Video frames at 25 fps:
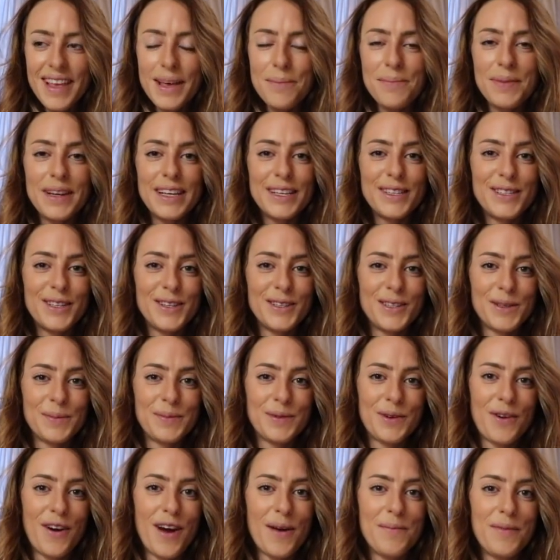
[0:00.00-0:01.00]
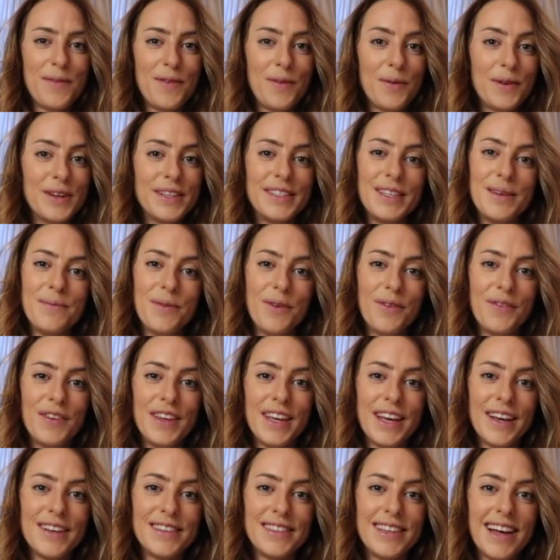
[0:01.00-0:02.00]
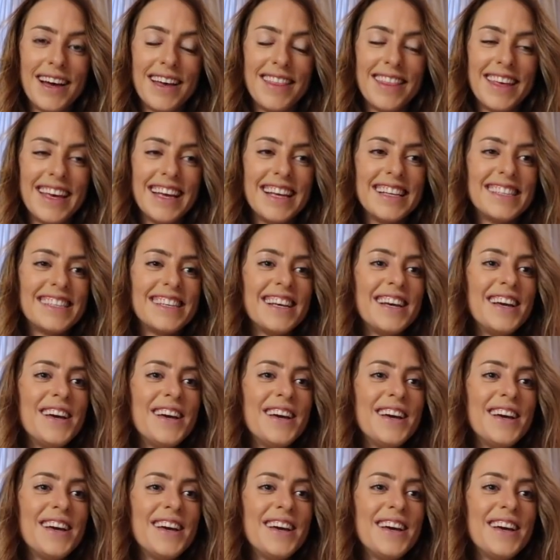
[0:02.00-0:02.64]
Please do subscribe if you want to see more videos like this.